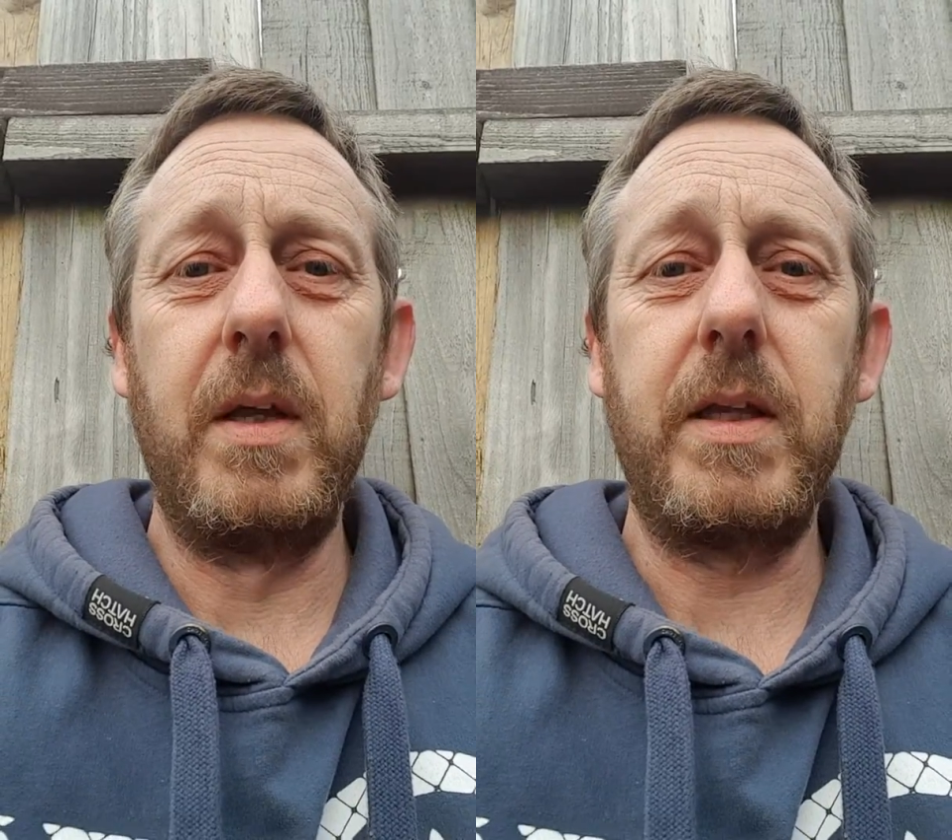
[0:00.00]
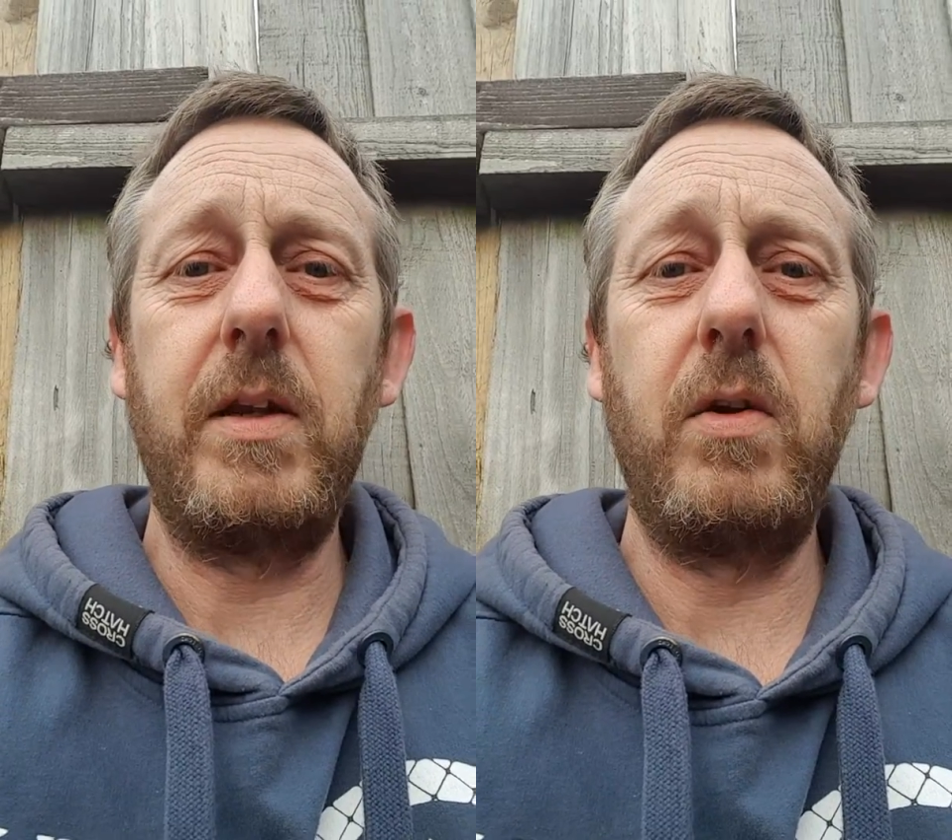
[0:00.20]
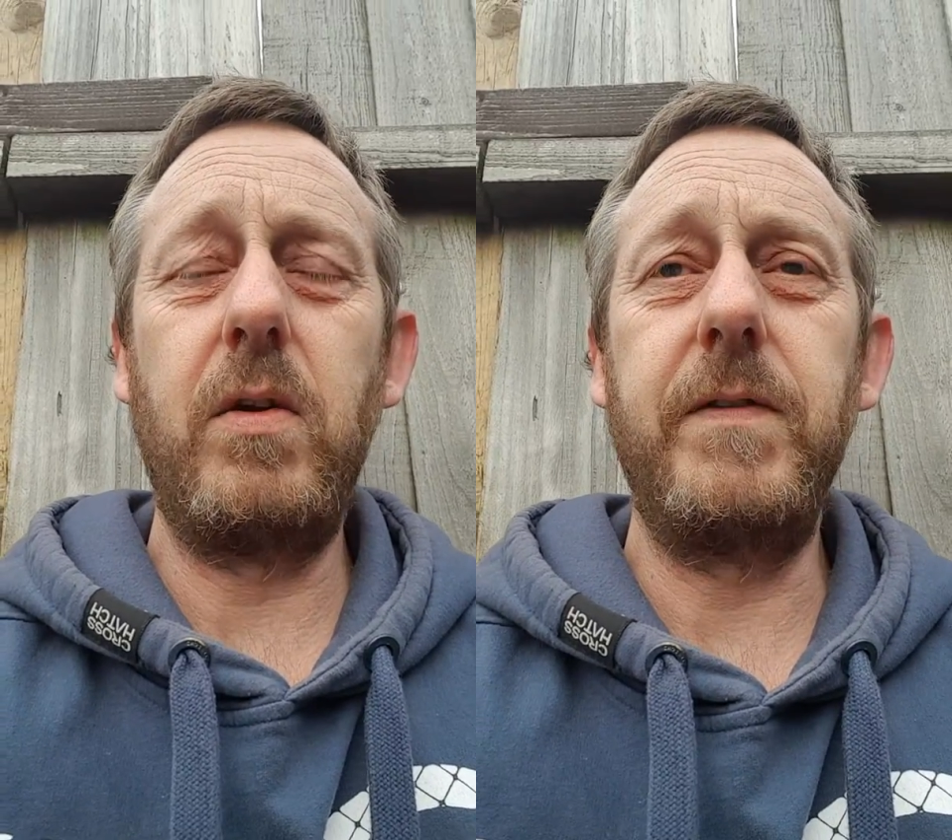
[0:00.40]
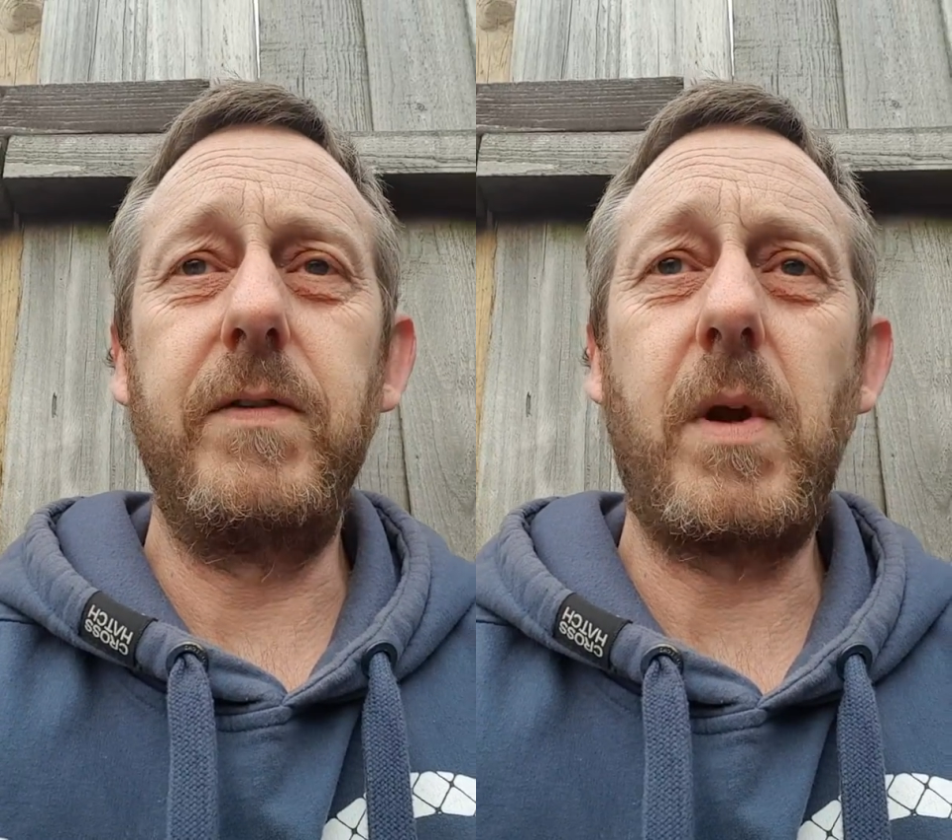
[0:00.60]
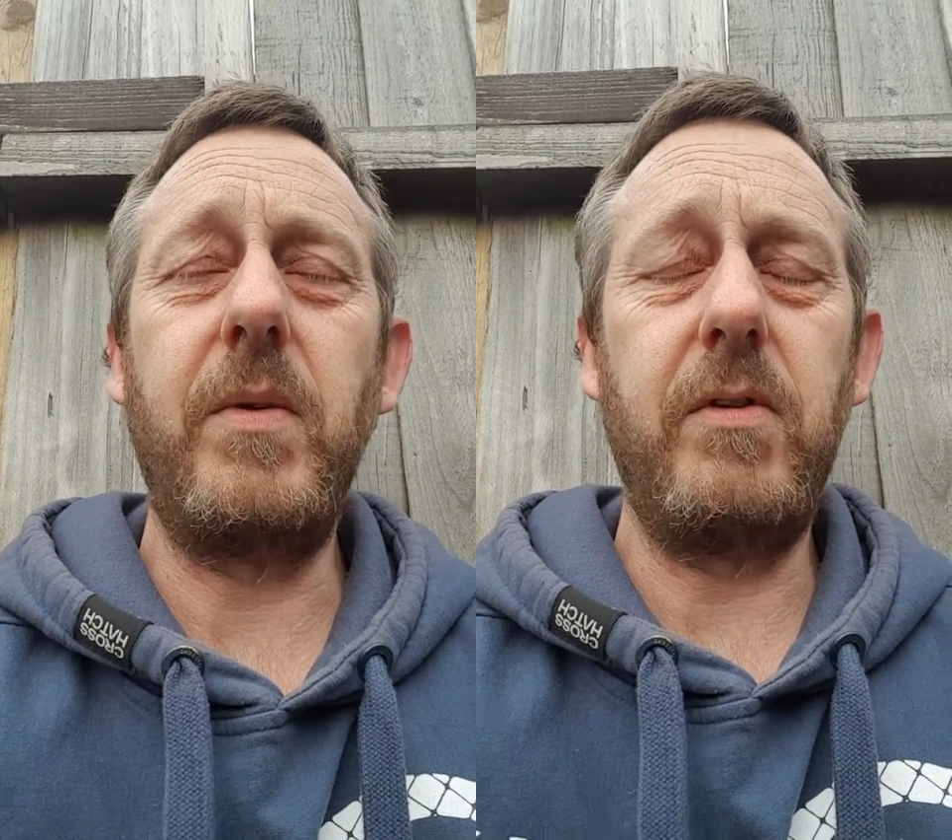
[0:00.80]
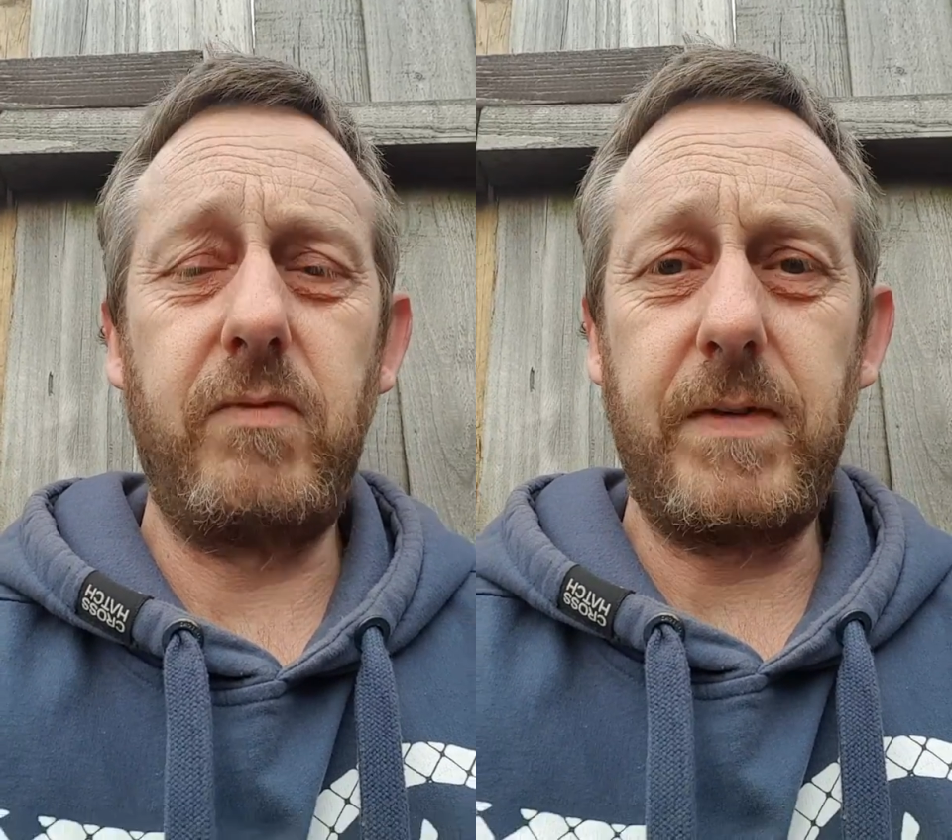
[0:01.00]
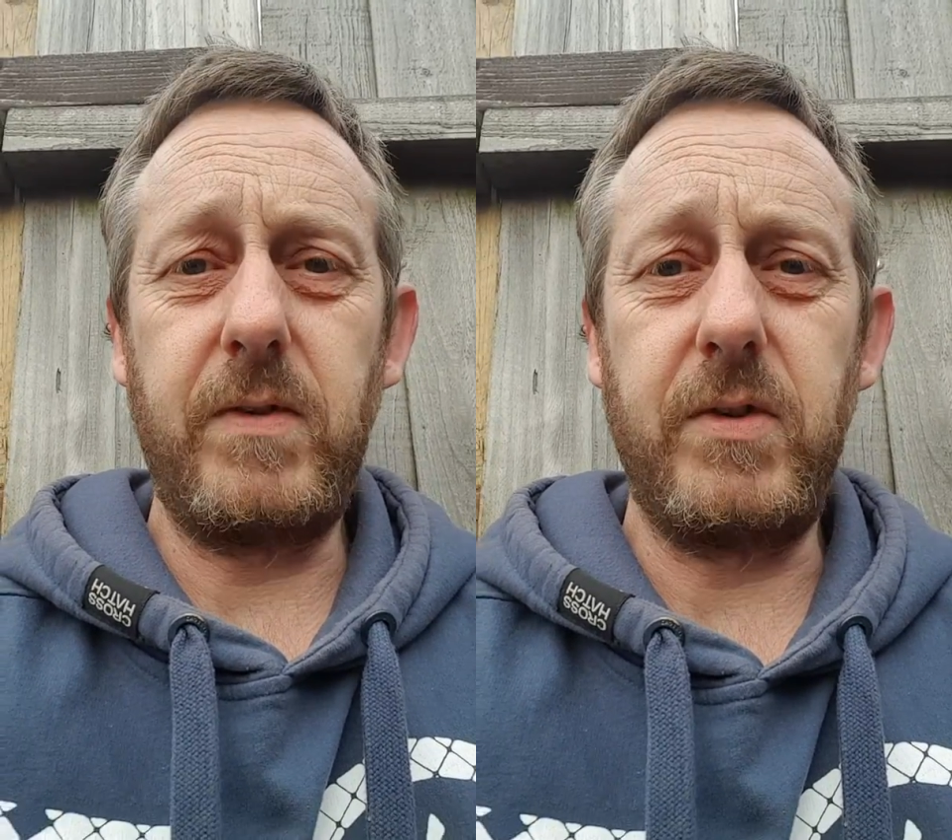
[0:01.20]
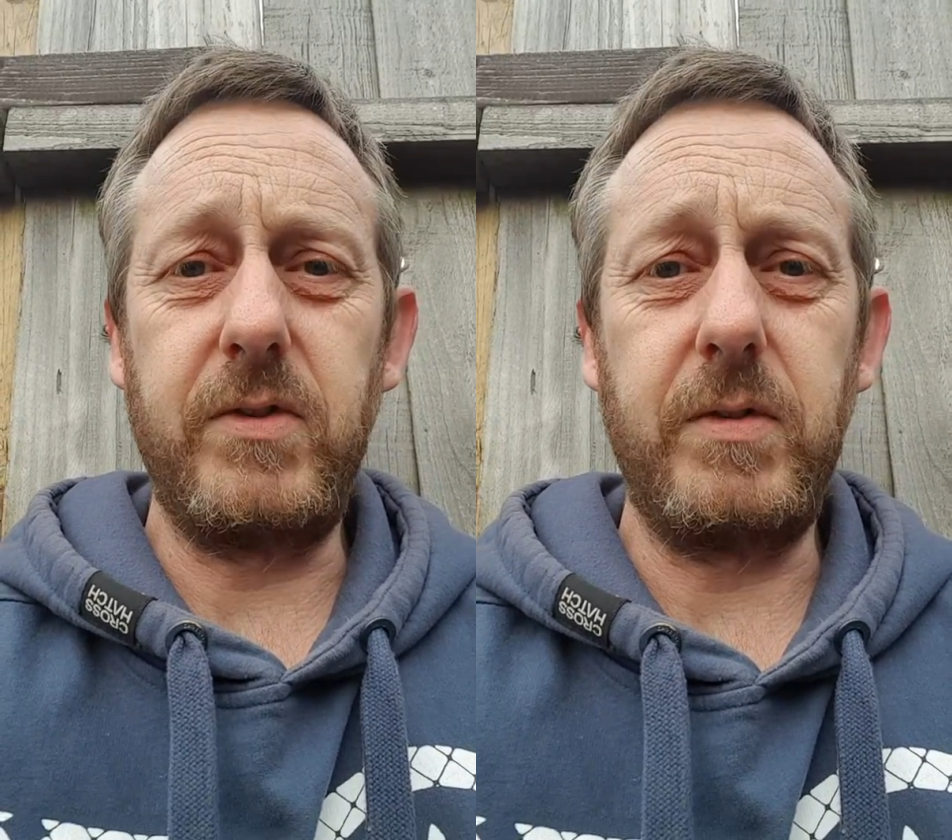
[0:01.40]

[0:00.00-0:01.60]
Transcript: They love going to the rivers